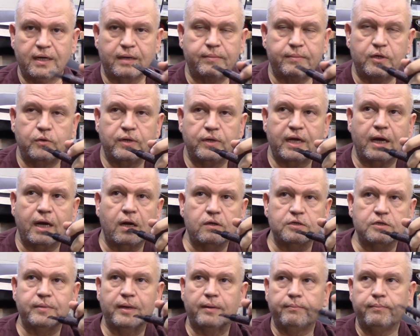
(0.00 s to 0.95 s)
I mean, who
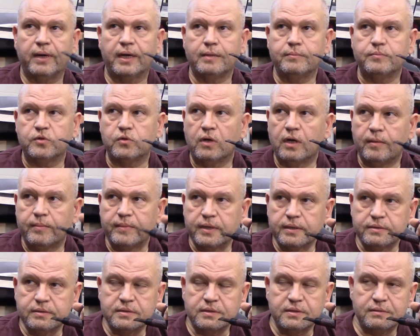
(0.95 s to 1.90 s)
cares about pipe drama?